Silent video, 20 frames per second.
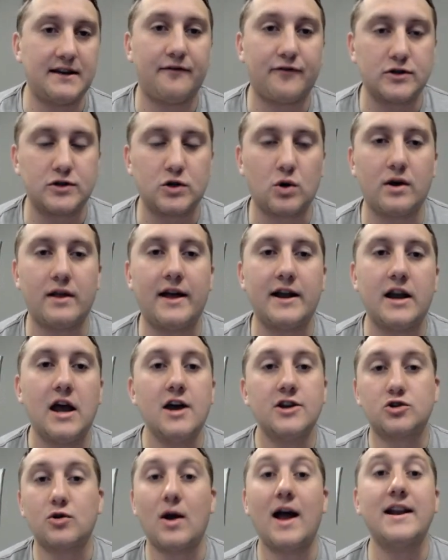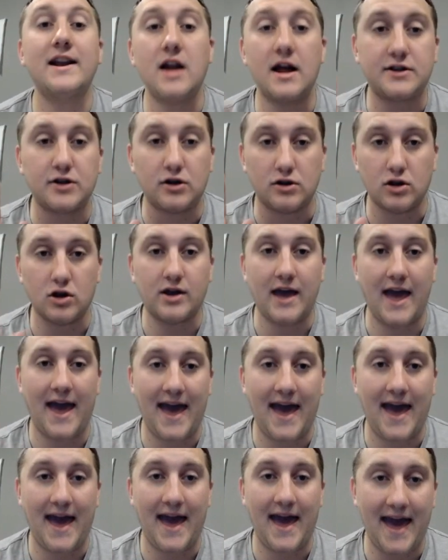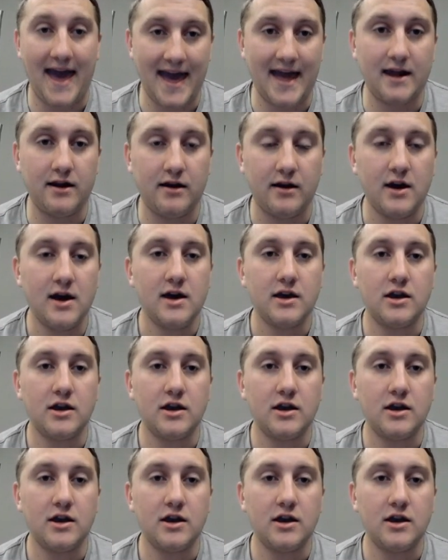but it's a different storyline. Trying not to look ahead.